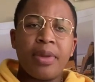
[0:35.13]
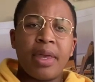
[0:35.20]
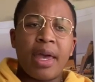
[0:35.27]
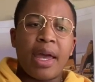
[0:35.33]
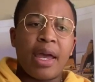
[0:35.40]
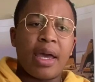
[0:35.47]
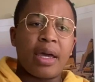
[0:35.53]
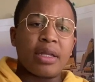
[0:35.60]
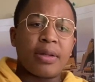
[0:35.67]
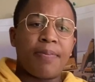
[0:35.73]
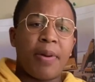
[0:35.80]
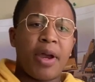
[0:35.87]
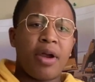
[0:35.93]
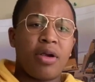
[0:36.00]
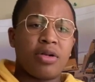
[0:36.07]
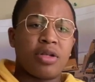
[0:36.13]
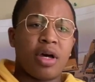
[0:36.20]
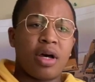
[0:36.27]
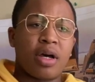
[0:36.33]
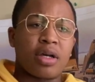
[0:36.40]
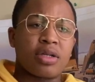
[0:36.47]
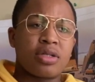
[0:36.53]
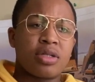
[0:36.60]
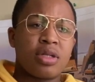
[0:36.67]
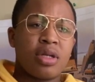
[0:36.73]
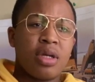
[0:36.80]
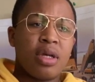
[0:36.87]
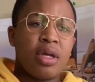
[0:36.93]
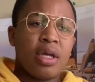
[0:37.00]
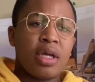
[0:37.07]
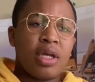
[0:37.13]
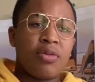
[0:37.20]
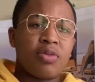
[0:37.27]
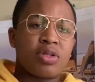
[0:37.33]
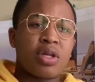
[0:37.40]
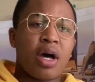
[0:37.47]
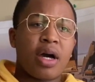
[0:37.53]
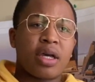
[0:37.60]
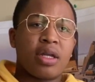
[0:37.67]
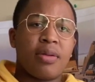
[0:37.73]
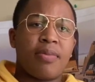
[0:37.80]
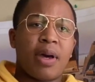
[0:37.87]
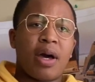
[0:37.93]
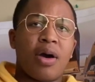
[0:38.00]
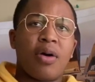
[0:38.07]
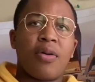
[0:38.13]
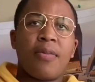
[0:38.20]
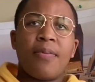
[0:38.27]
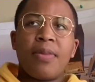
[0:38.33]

And the paradox, he was talking about